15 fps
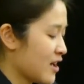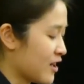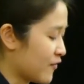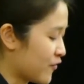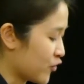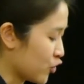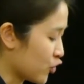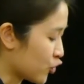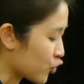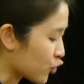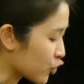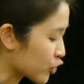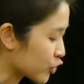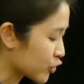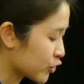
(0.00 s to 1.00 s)
If you
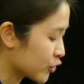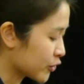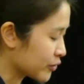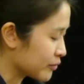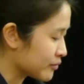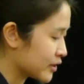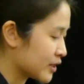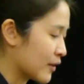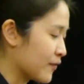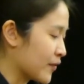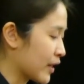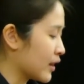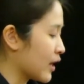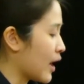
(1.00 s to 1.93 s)
Google something